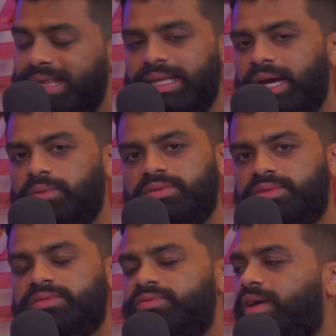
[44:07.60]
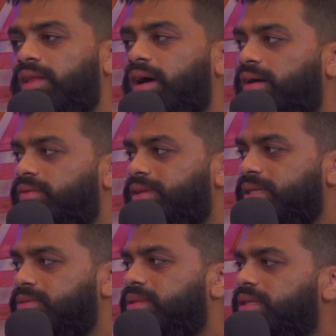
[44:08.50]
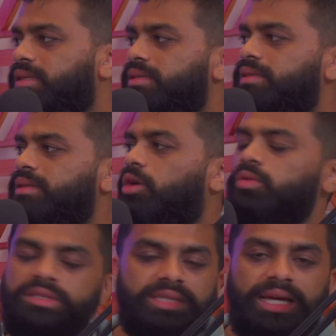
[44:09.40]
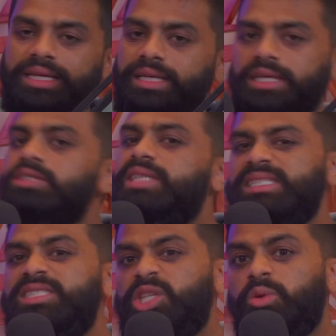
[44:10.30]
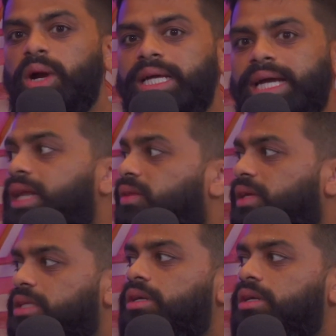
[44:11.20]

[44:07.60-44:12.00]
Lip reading: and then that rooster fell off, and then he was like always kind of like, it's like a Cinderella kind of thing,